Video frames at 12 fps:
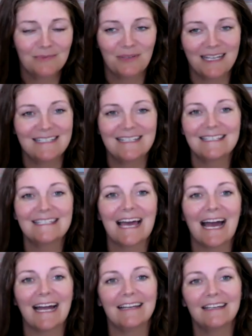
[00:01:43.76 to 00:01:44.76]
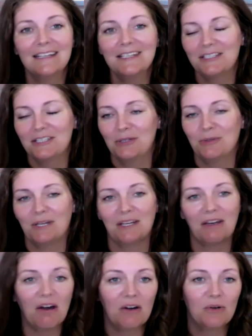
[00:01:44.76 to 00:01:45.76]
Places that you can
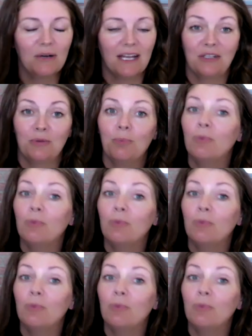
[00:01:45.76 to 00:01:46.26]
go and you